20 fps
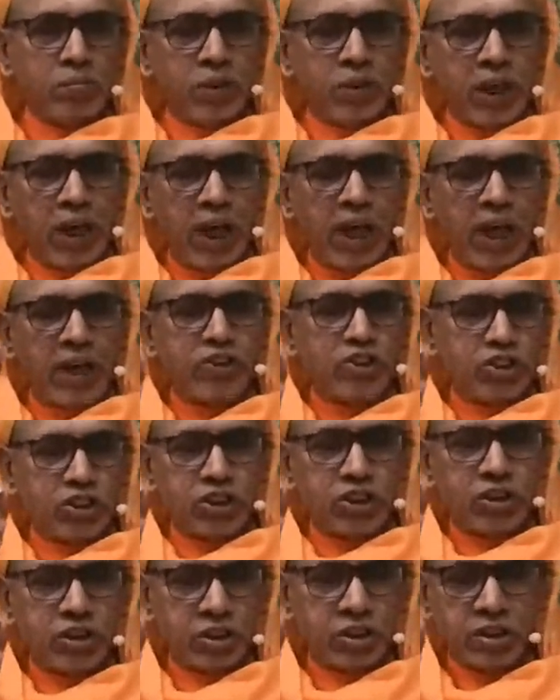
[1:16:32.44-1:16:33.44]

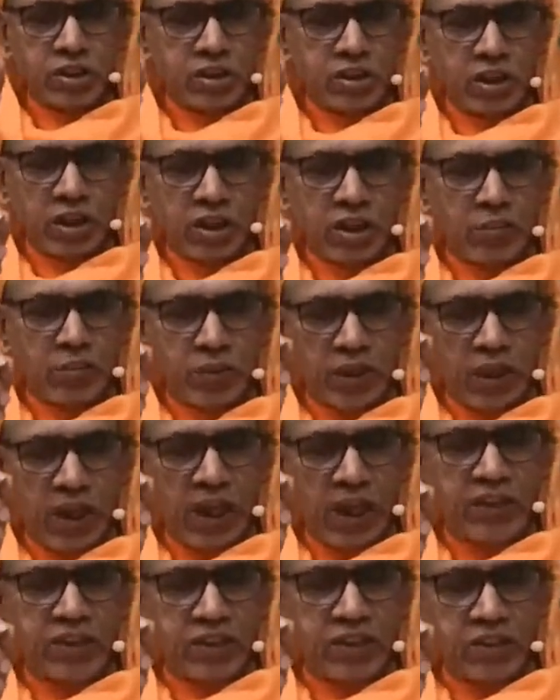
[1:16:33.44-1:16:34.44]
Mirage,
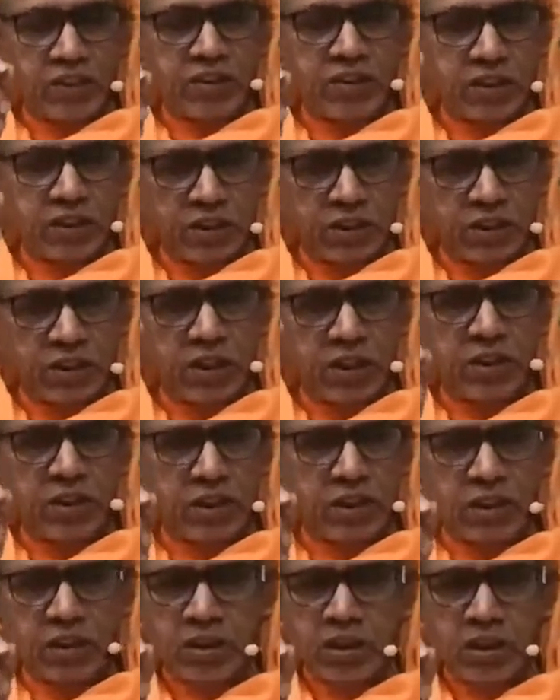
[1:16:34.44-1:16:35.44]
is it a
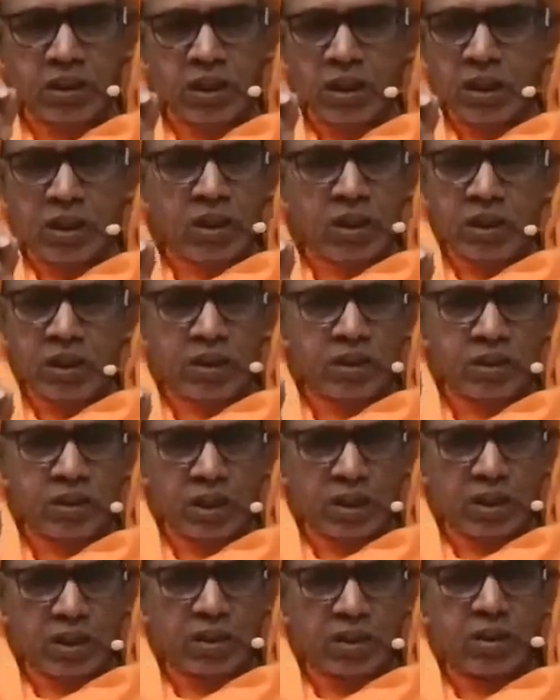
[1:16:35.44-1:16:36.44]
thing? It
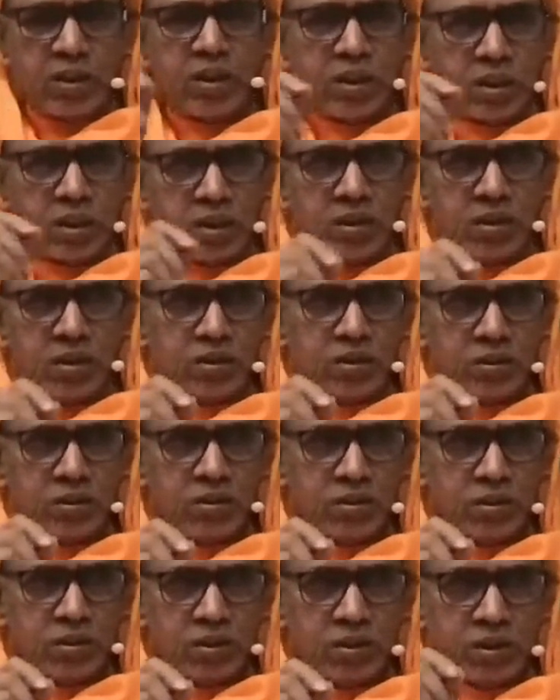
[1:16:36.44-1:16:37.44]
is not a thing.
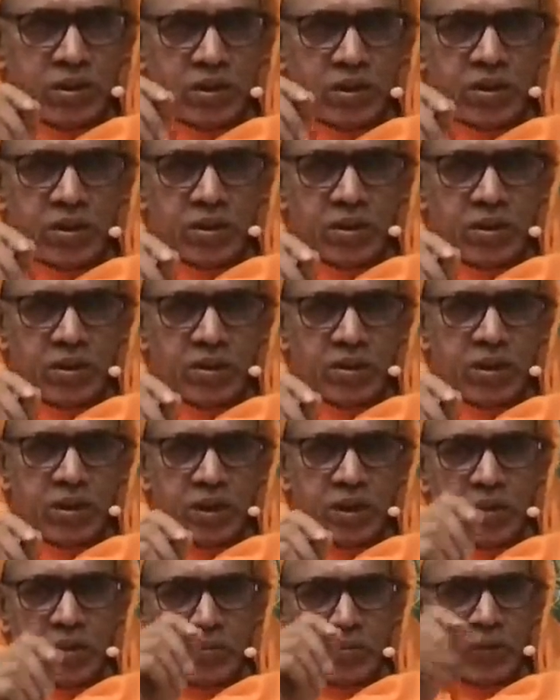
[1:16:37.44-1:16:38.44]
You see,
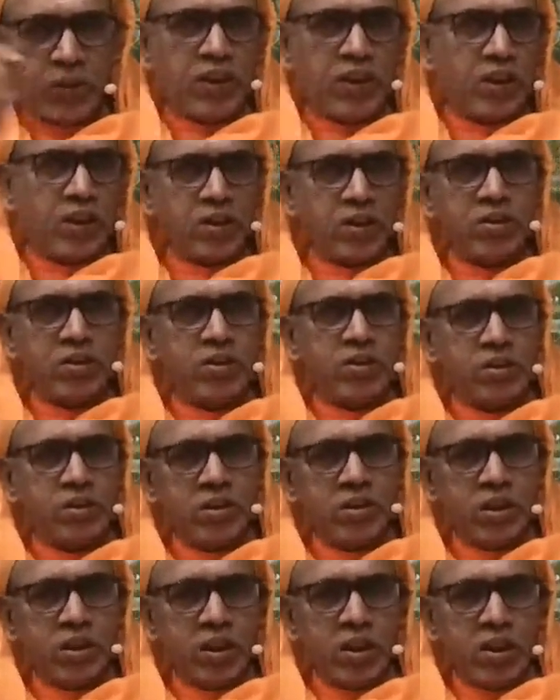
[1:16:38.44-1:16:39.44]
an appearance.
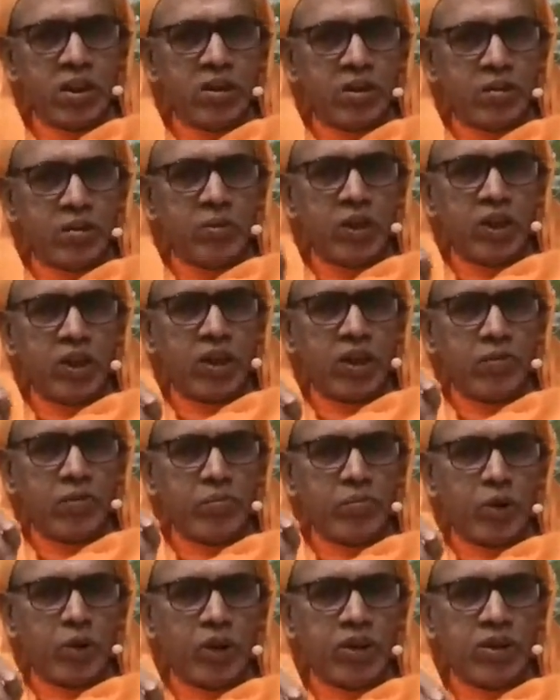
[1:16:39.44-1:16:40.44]

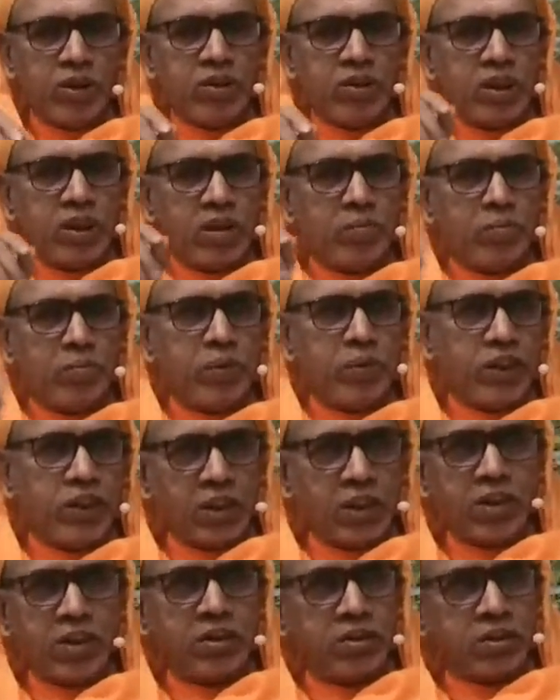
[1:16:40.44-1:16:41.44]
Similarly, body is an
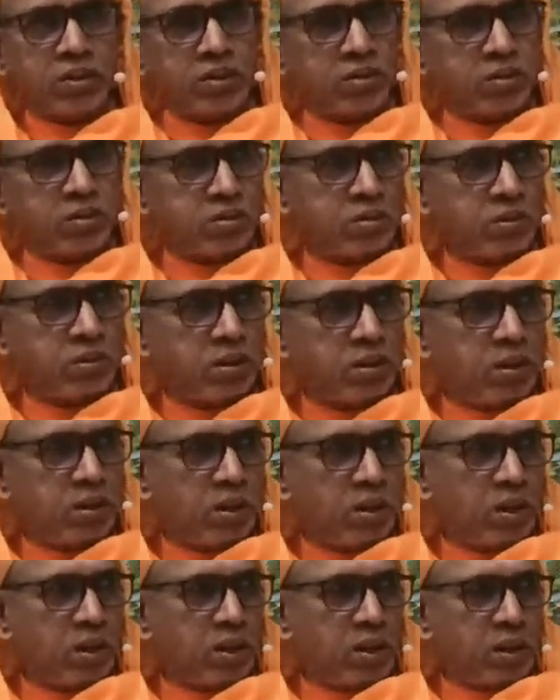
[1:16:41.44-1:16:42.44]
appearance
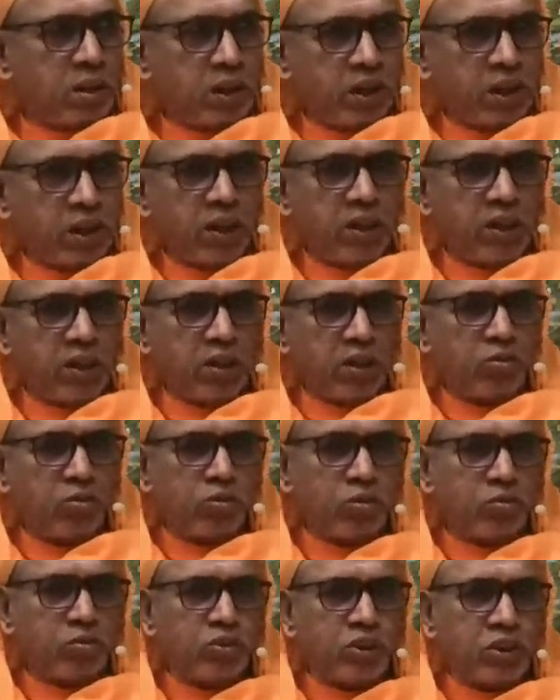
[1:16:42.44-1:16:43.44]
created
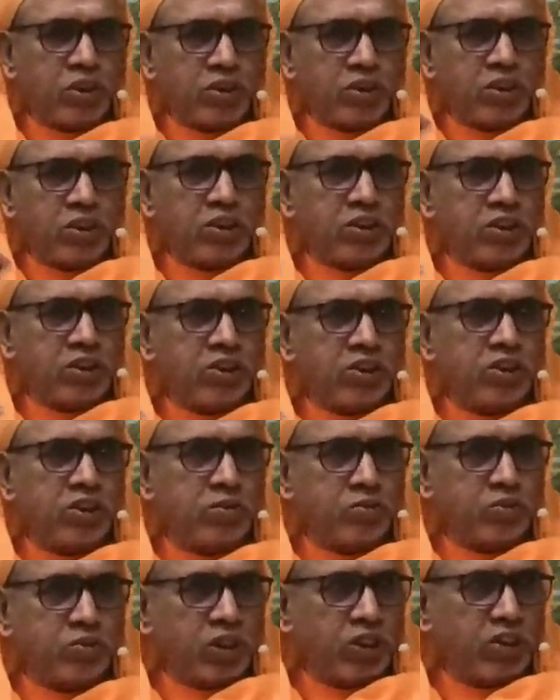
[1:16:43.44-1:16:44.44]
out of
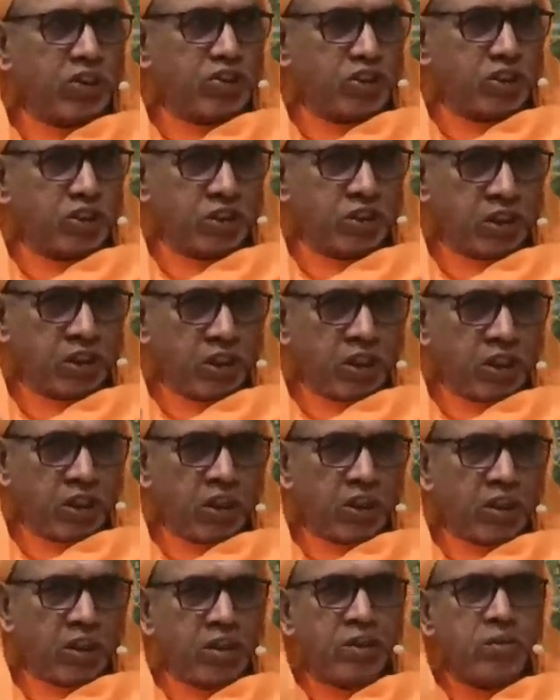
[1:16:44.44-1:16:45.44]
sensations of touch
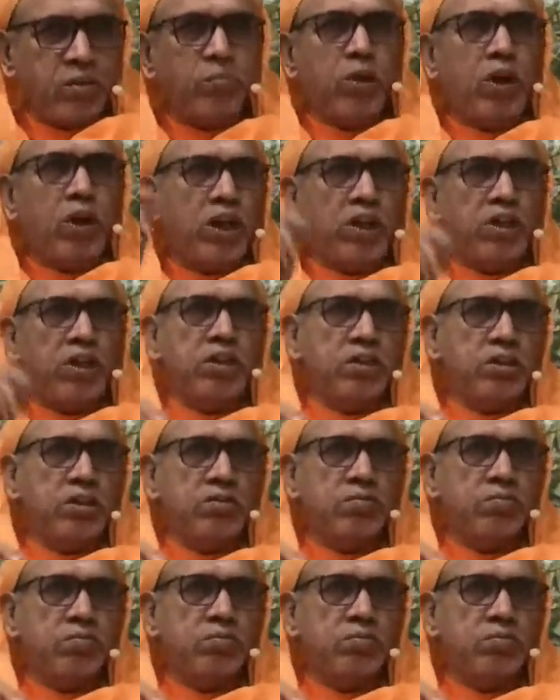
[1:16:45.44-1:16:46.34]
in the mind.